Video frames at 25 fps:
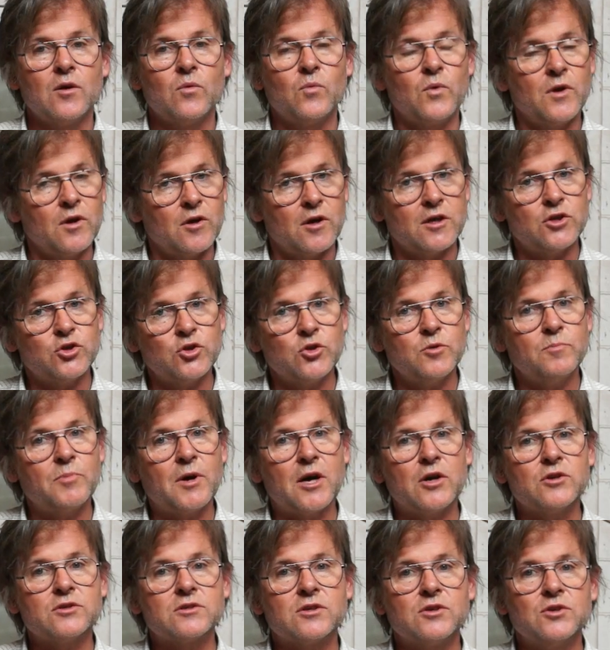when I do
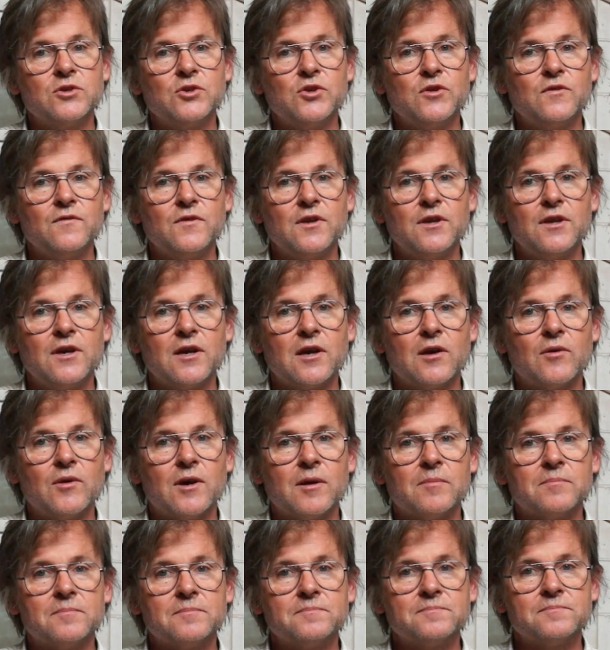post a new video
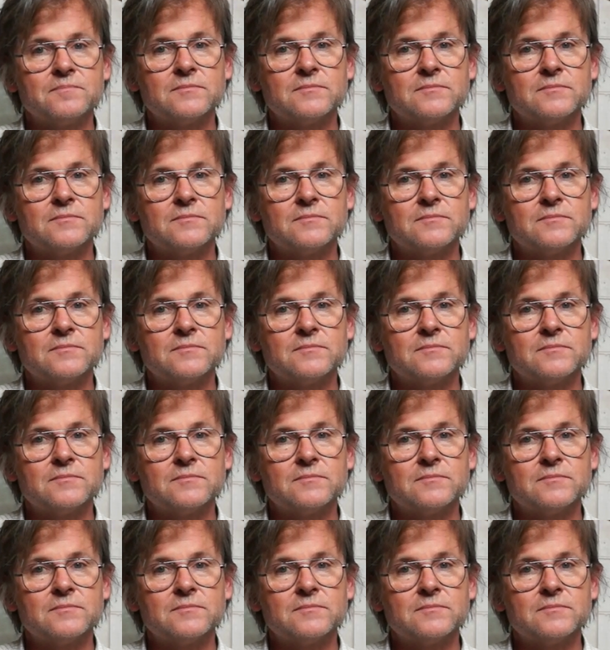up.